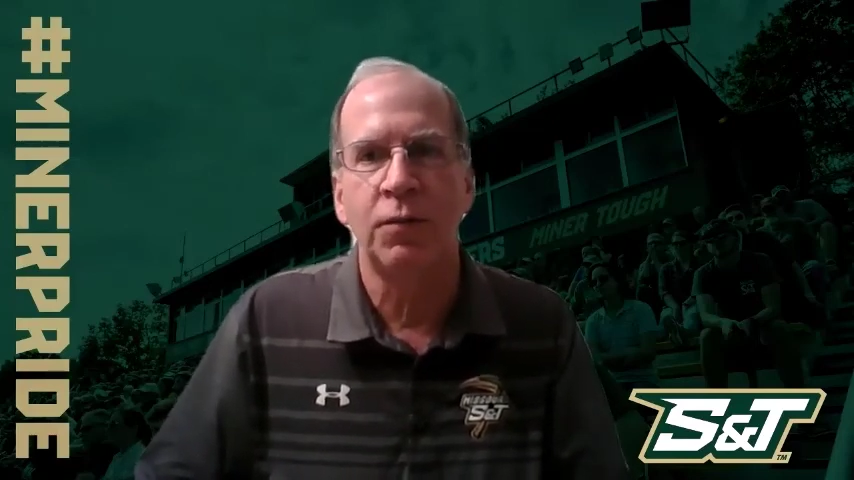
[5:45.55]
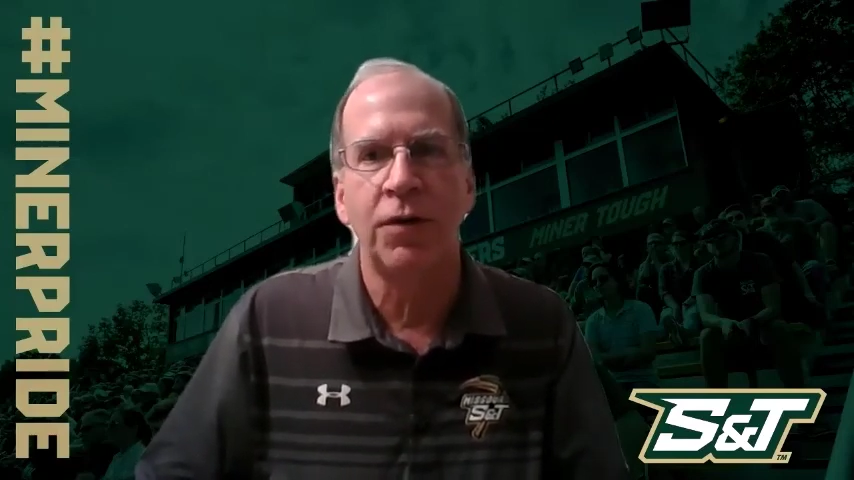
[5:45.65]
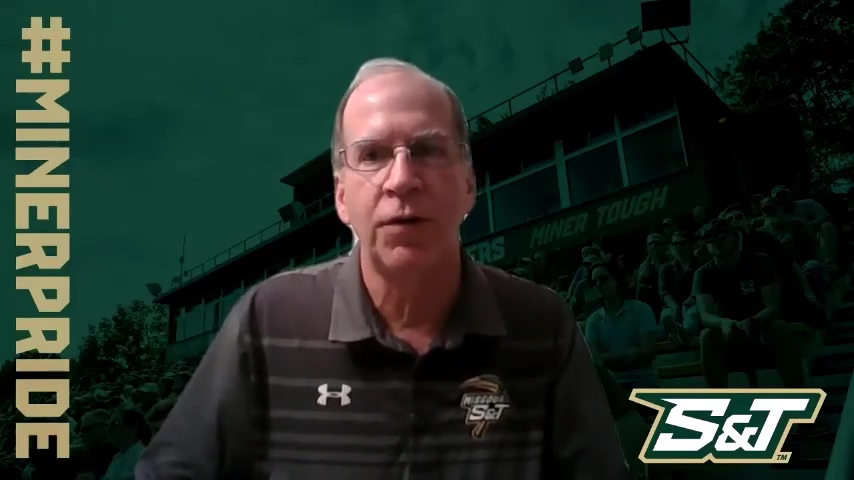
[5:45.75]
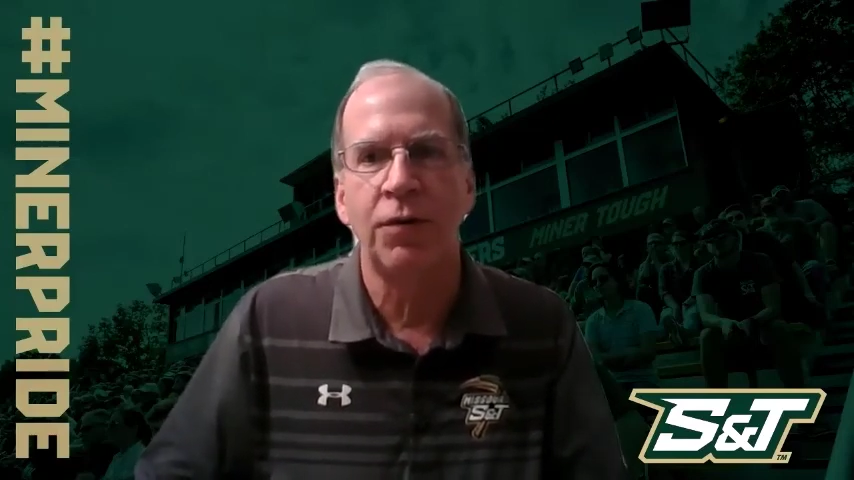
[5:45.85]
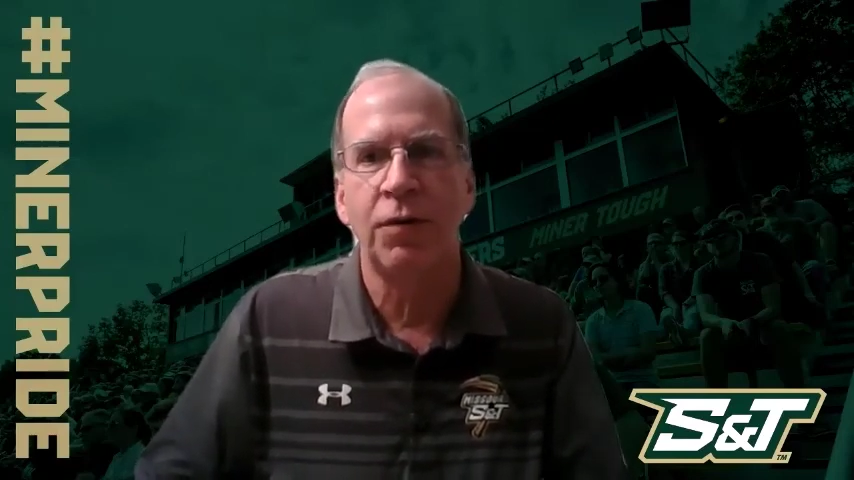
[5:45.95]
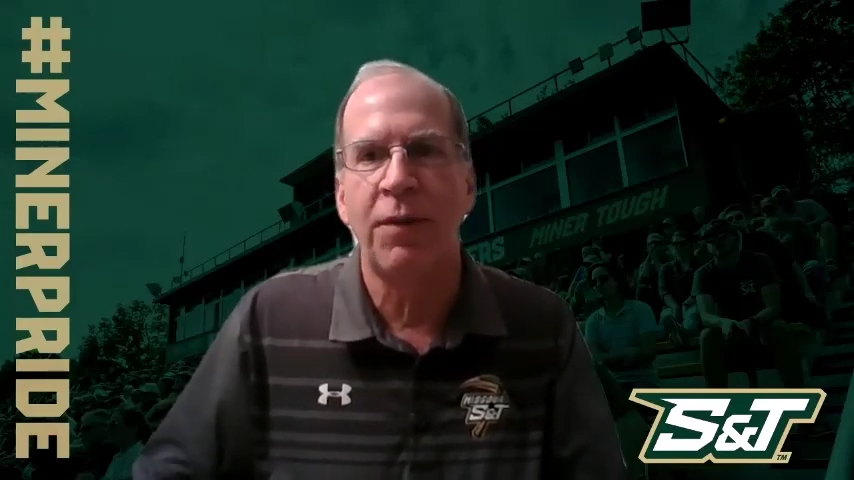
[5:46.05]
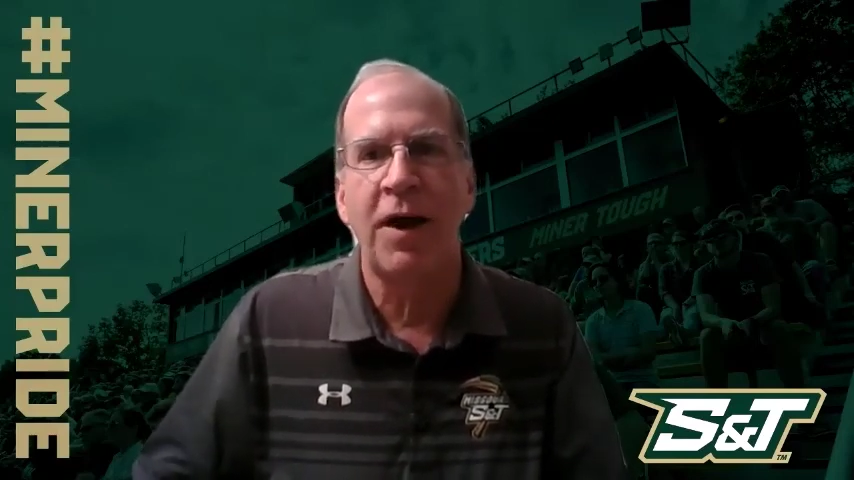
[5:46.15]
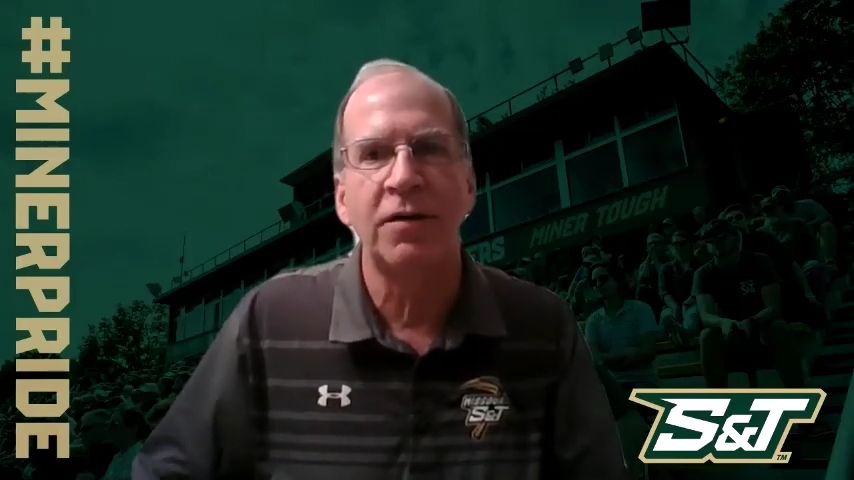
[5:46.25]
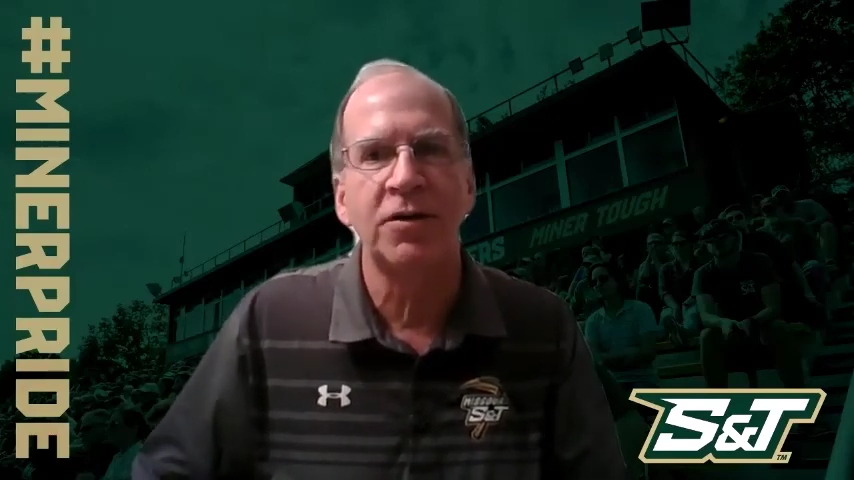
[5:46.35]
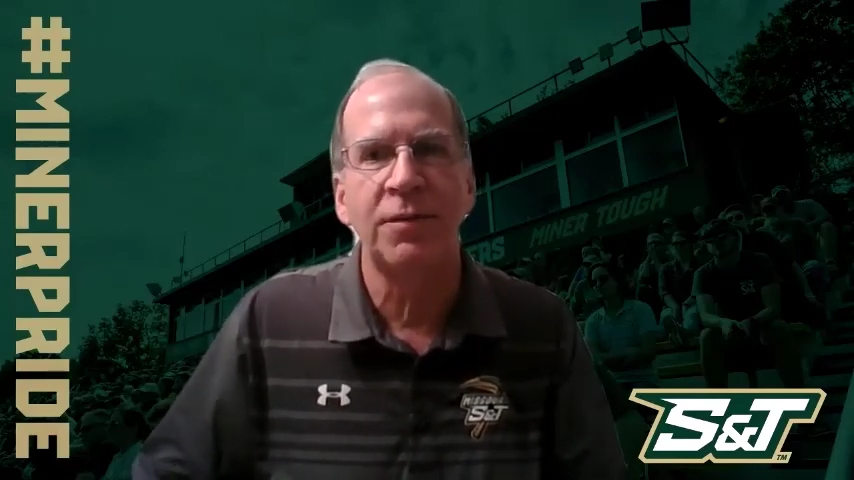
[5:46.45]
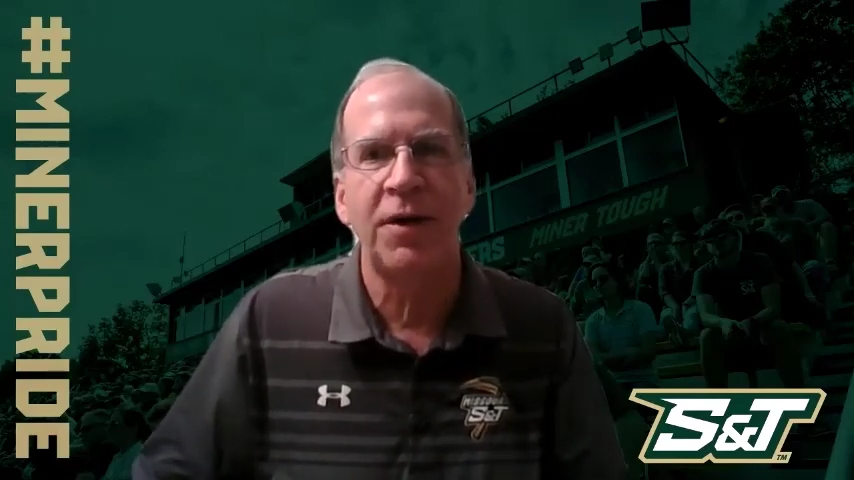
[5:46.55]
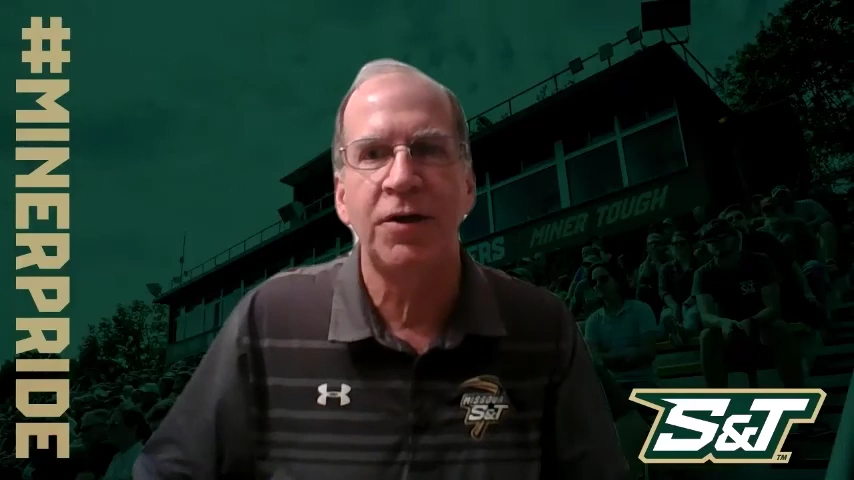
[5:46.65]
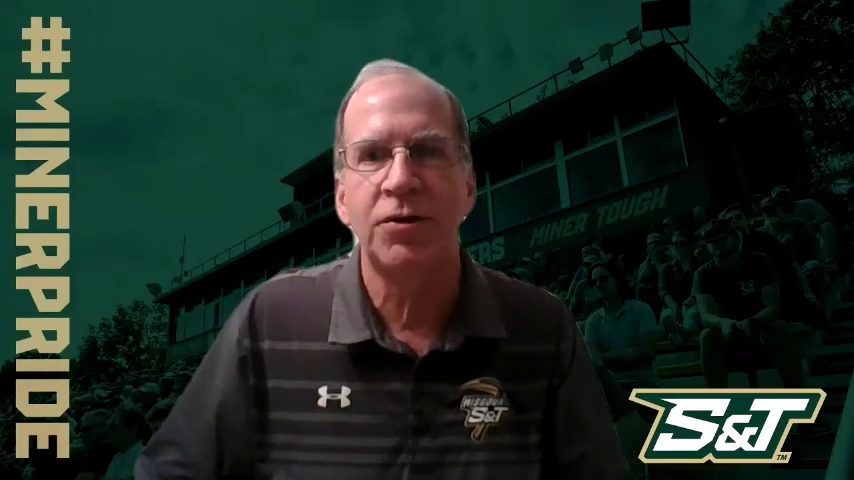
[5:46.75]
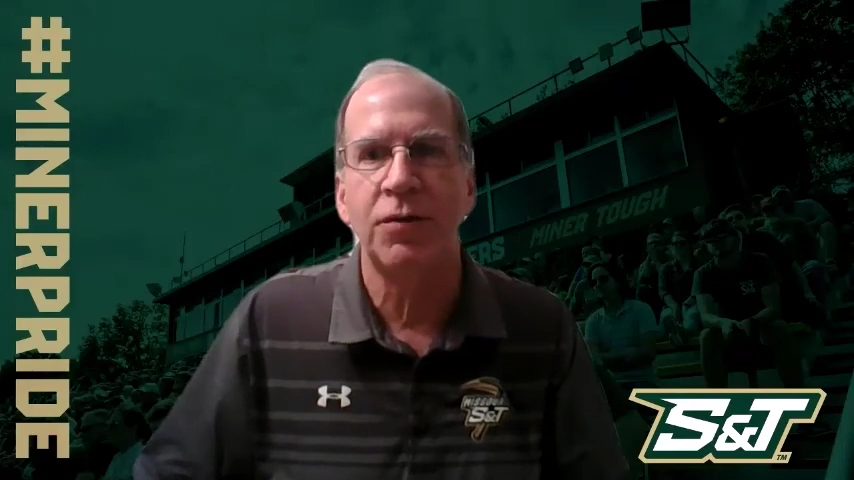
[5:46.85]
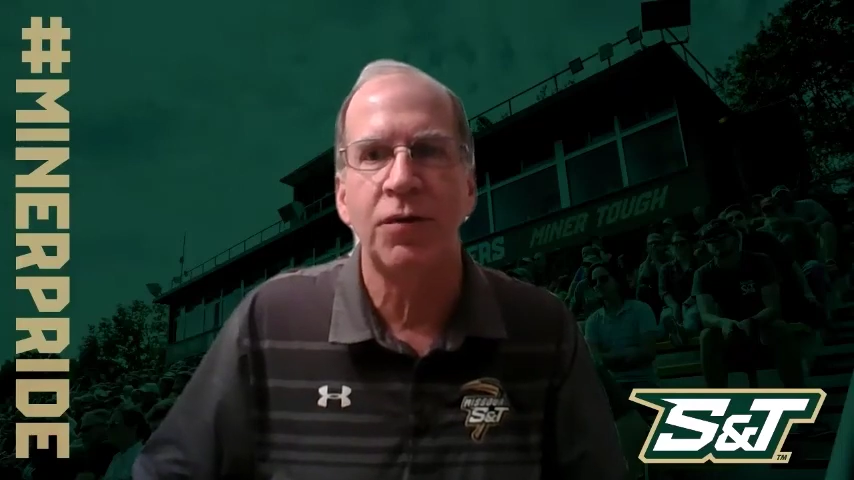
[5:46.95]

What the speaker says: whether you're a biology major